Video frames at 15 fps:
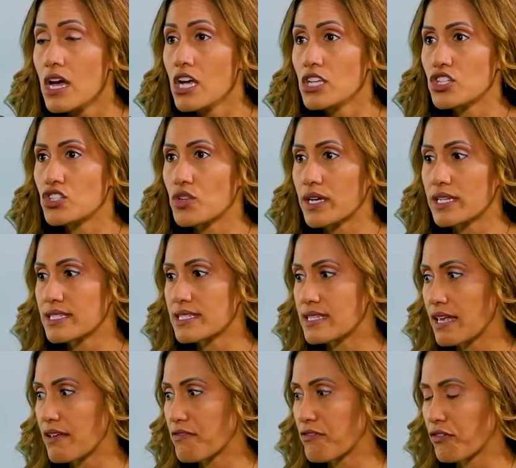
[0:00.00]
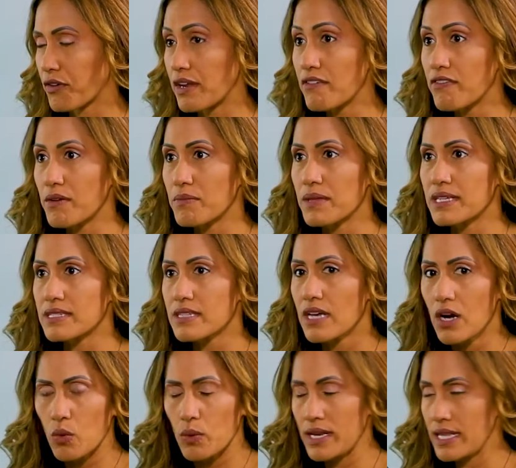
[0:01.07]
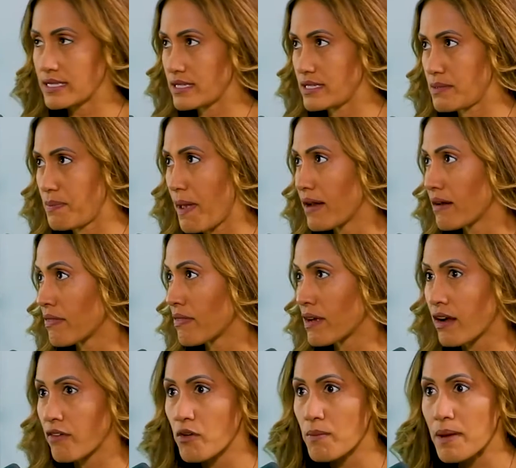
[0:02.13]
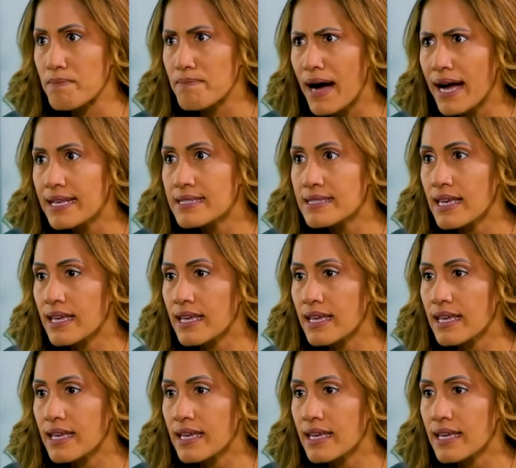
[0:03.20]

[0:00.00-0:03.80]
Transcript: to try to stay free from this, we need to depend on the government mindset.